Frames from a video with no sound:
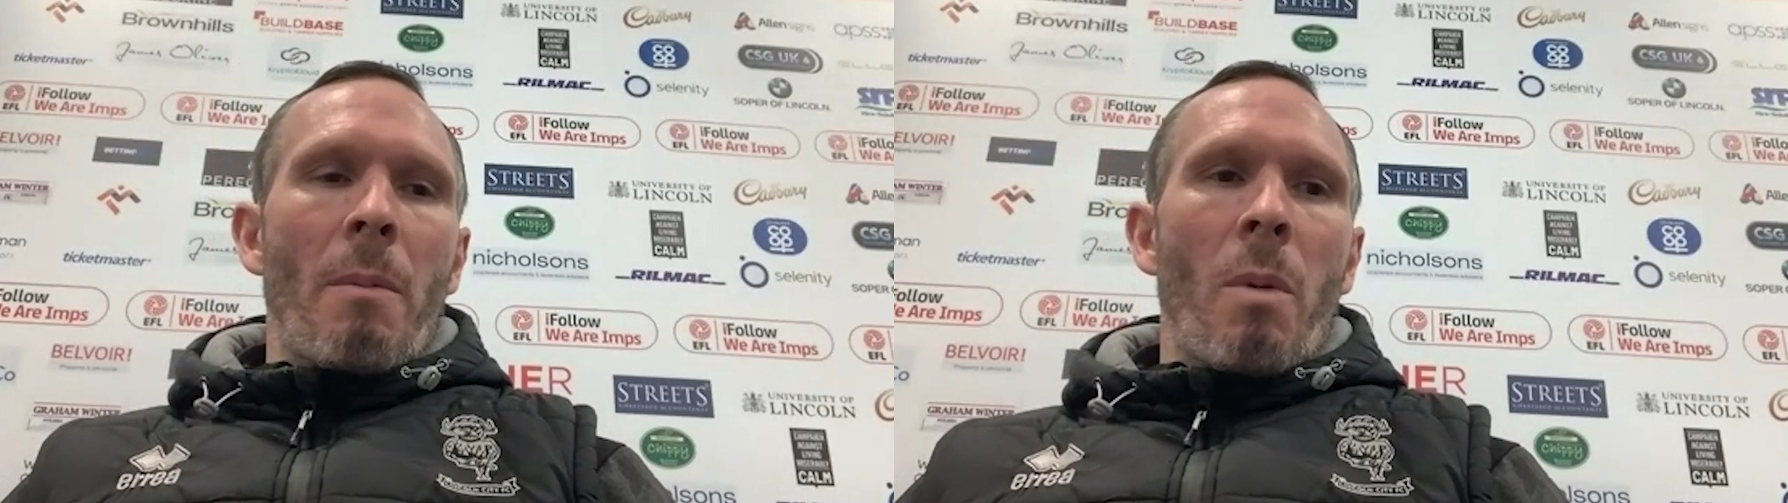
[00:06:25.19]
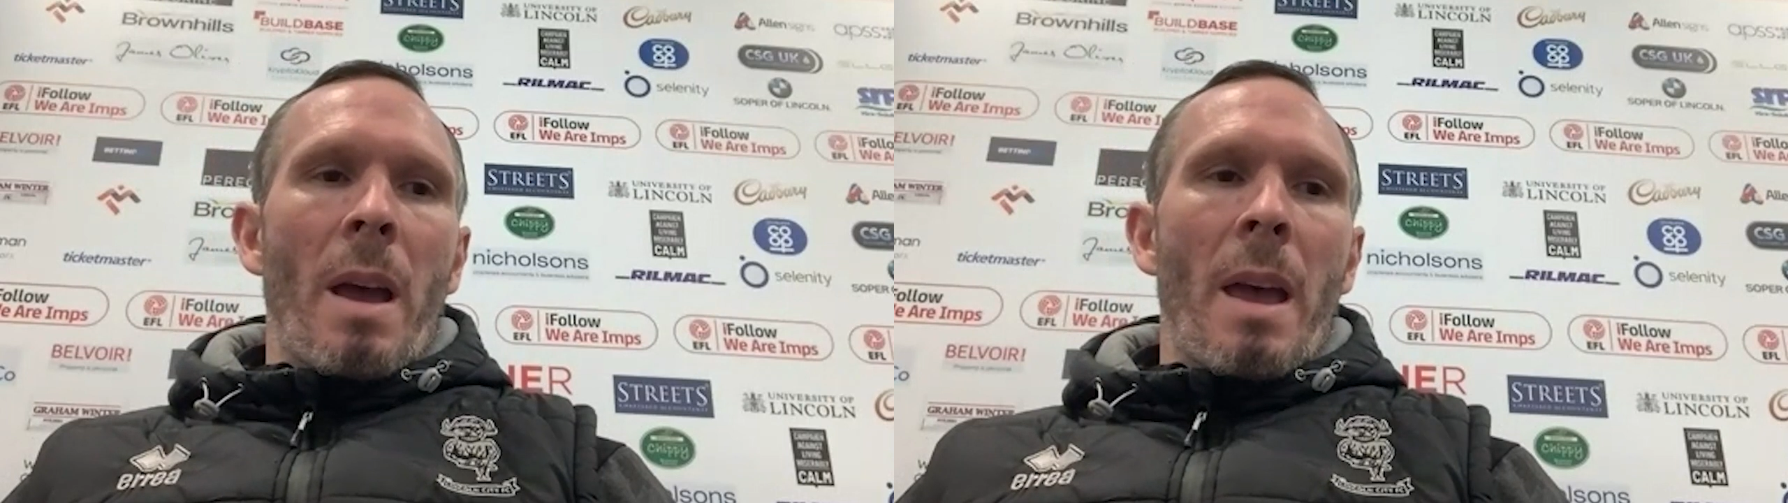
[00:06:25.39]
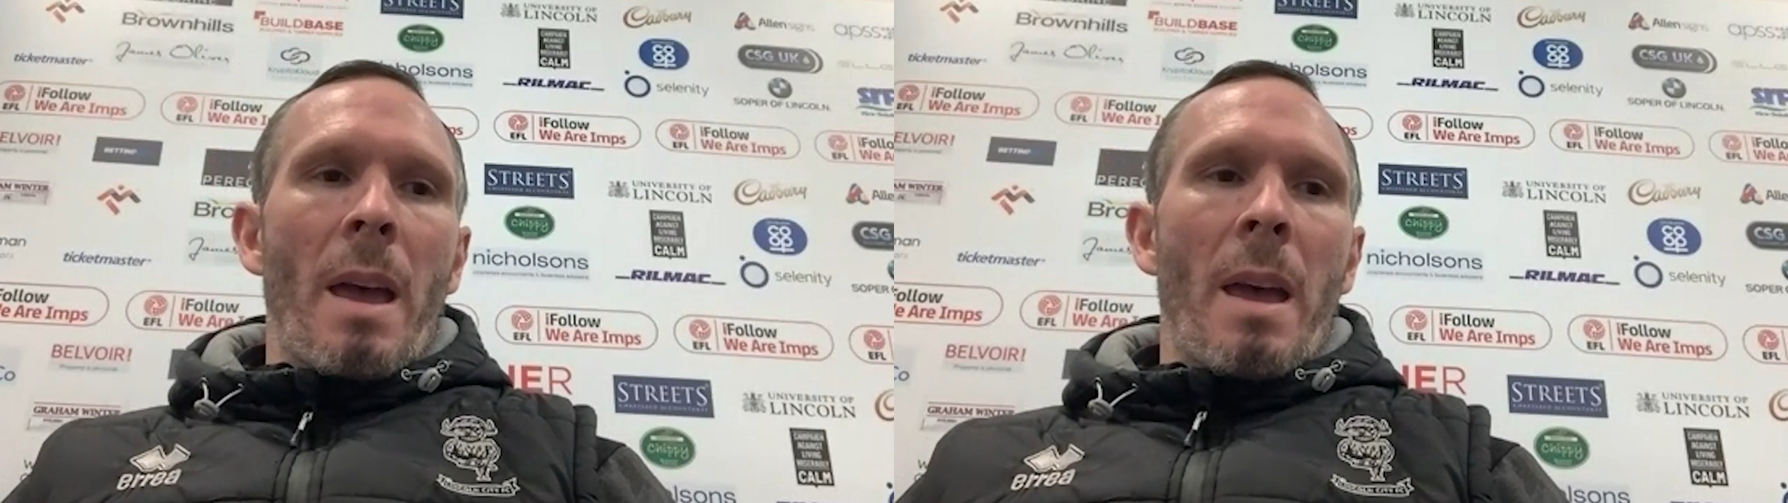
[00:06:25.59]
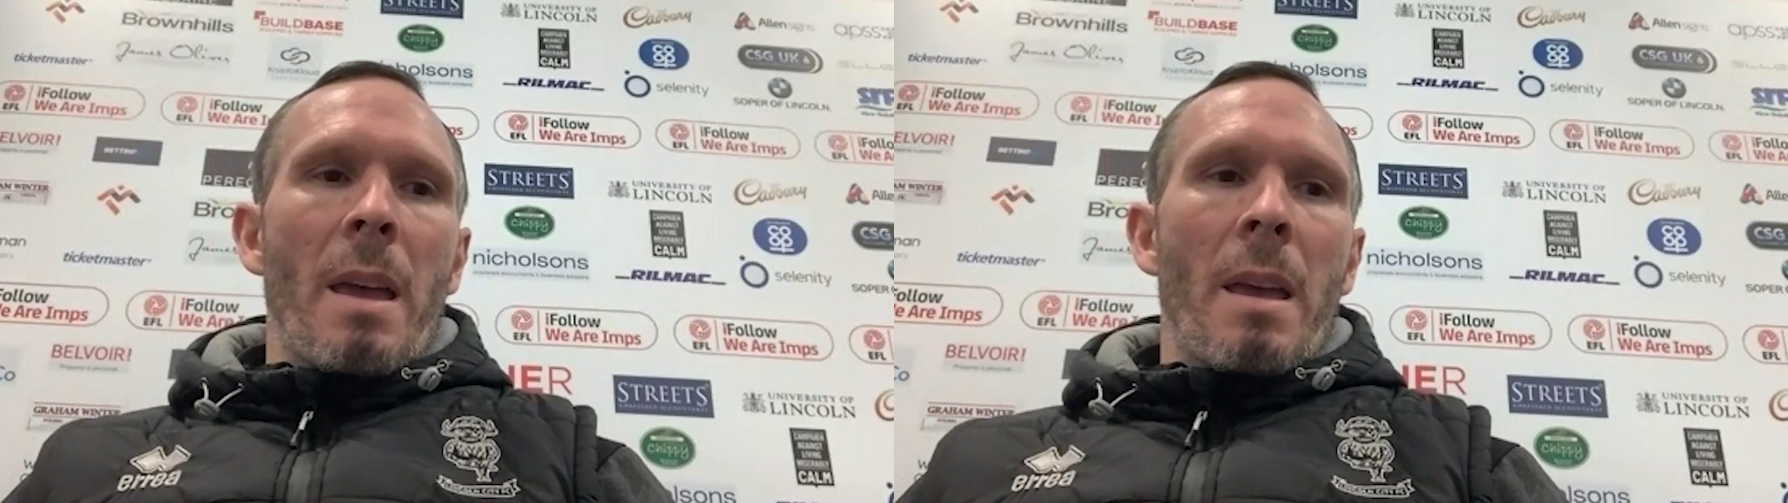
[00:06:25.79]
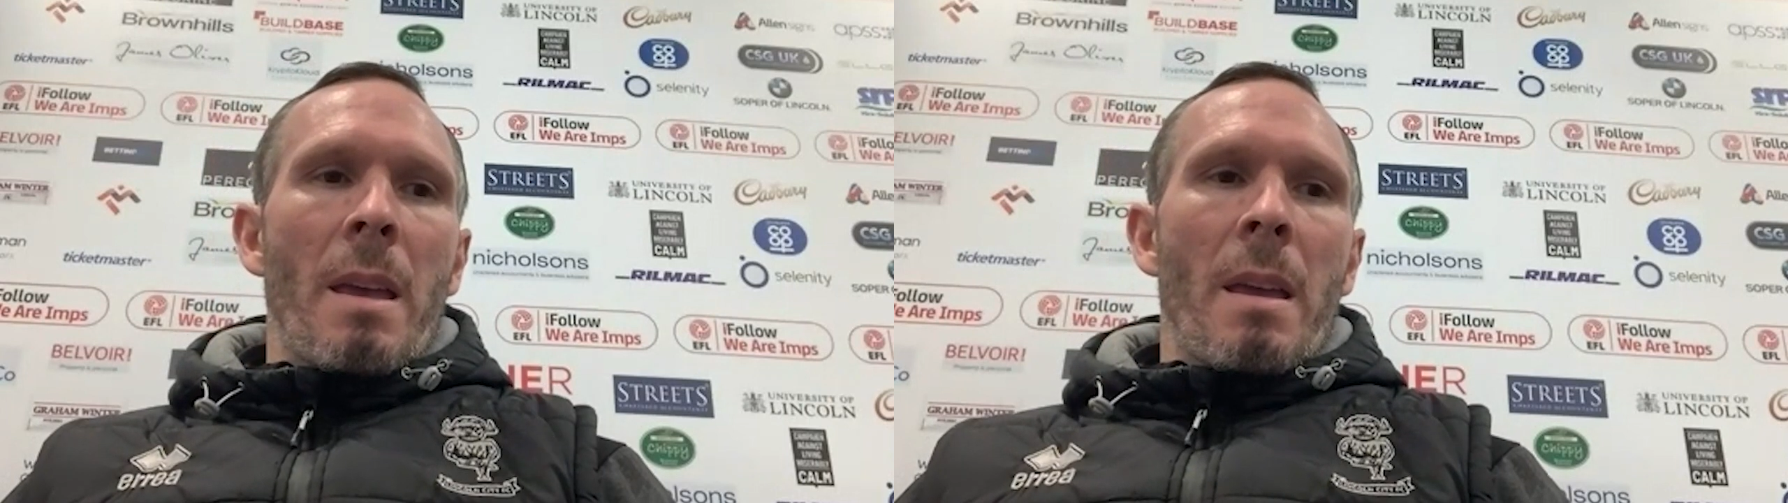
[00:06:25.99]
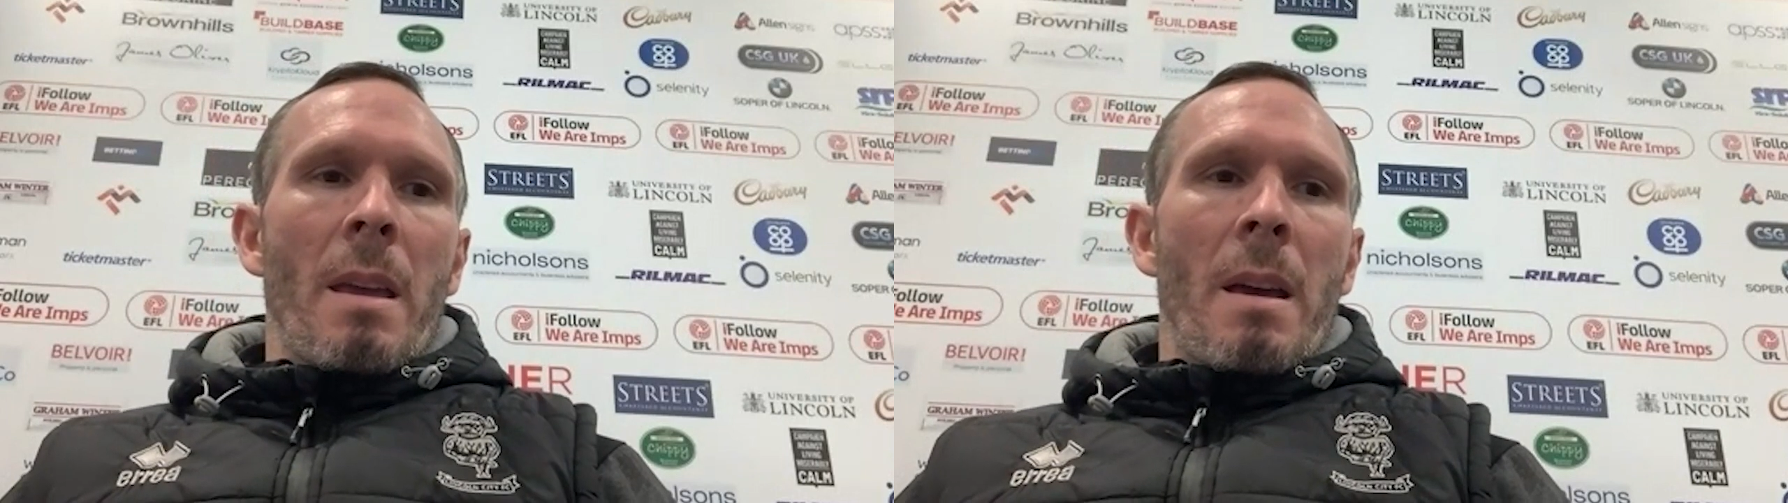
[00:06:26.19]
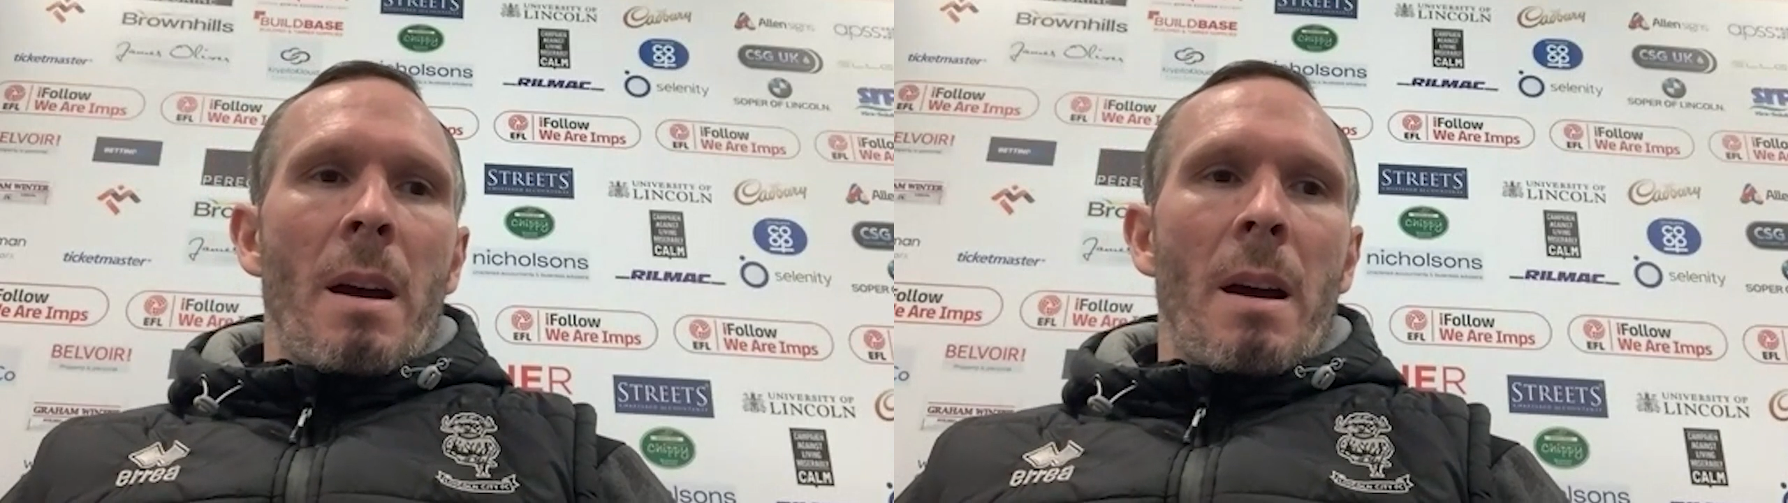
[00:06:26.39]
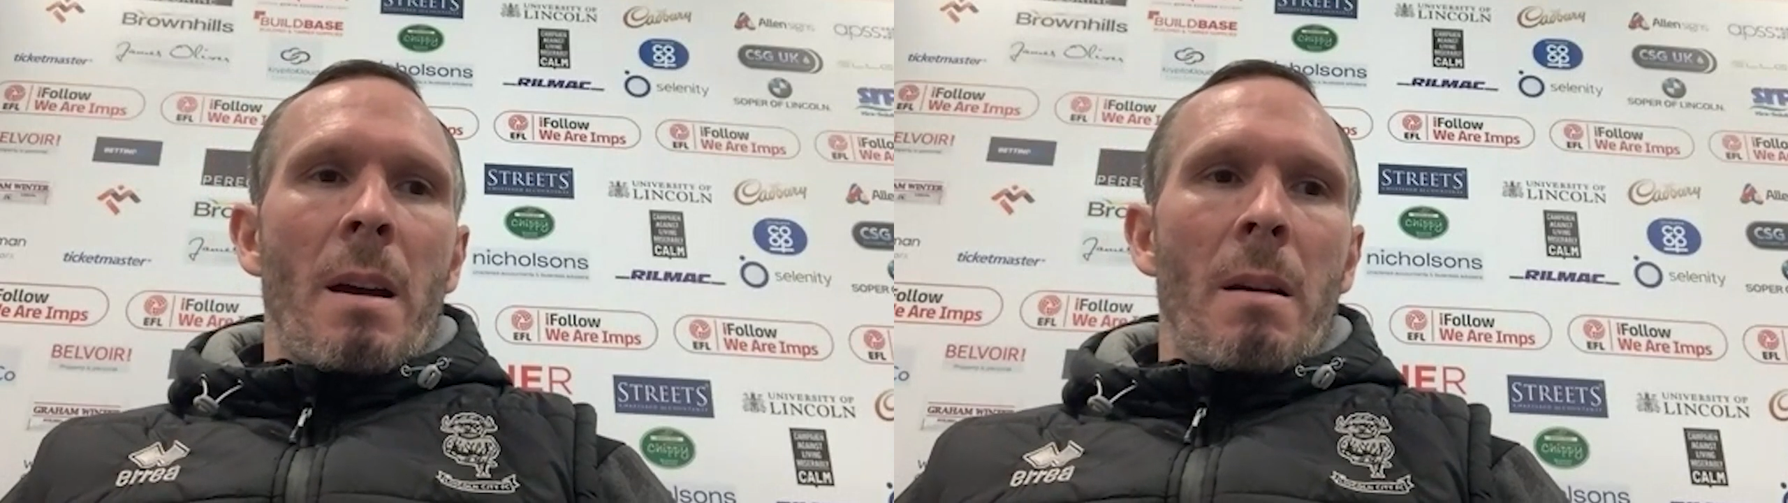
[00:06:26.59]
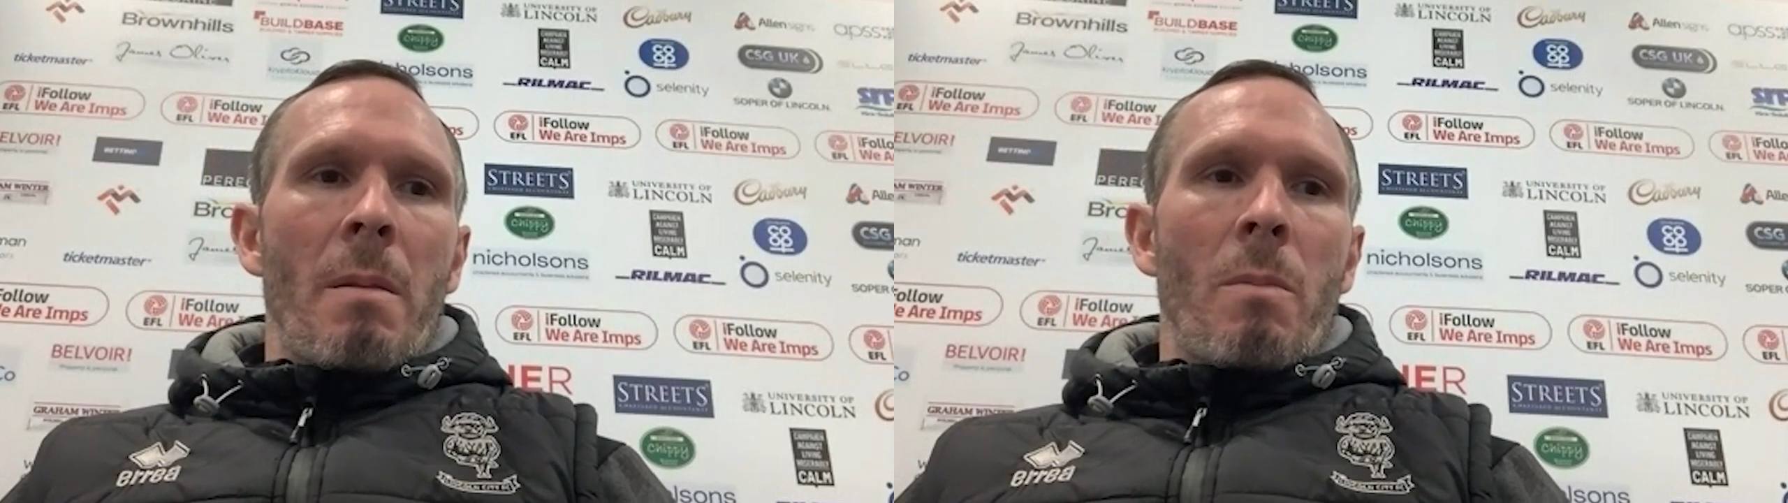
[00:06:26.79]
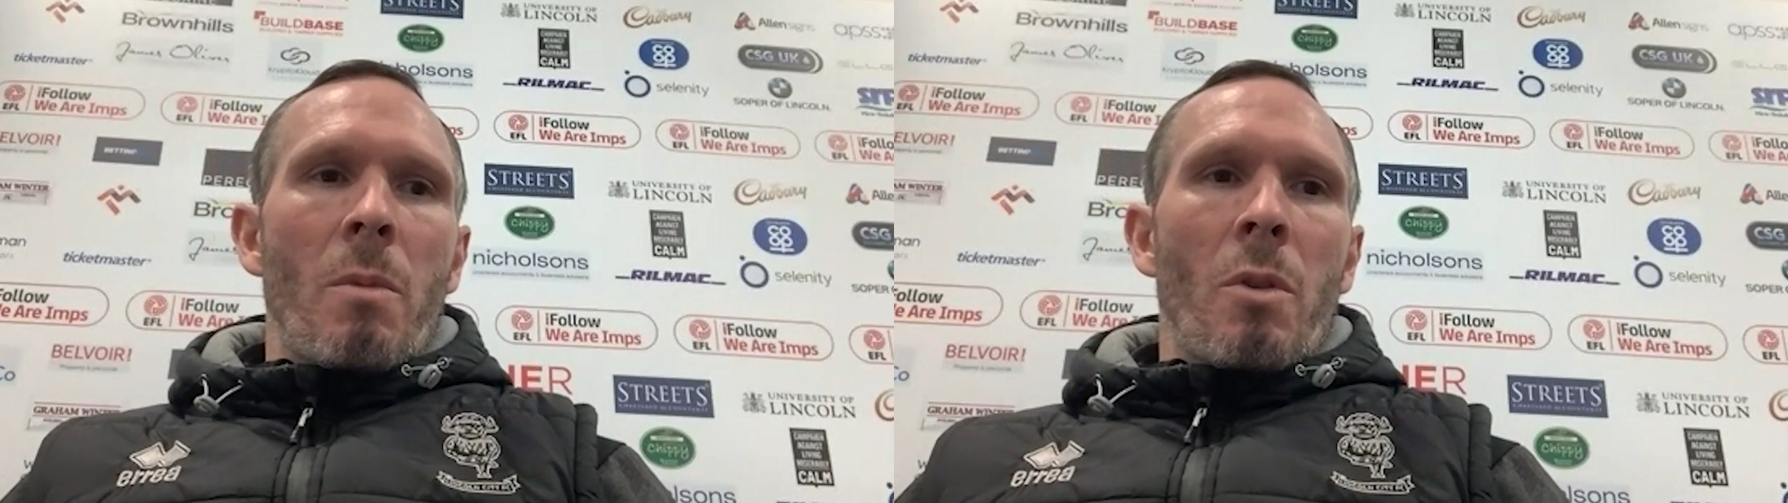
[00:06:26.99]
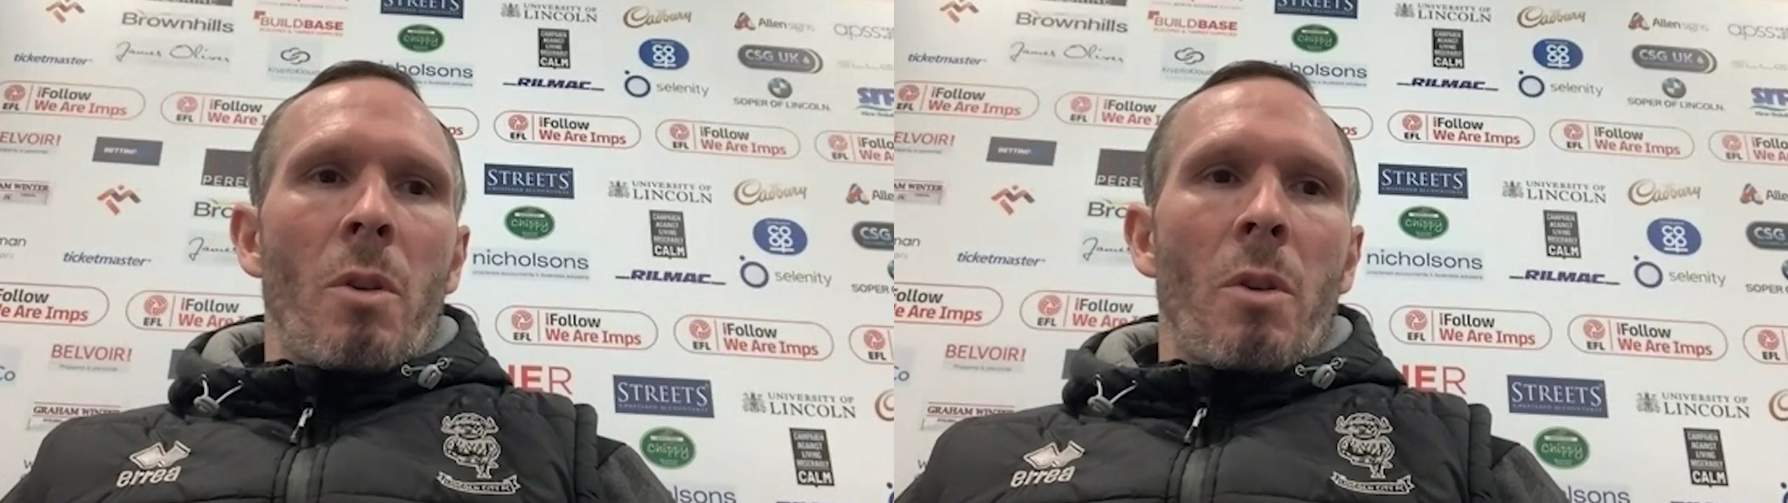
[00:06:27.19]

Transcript: where um,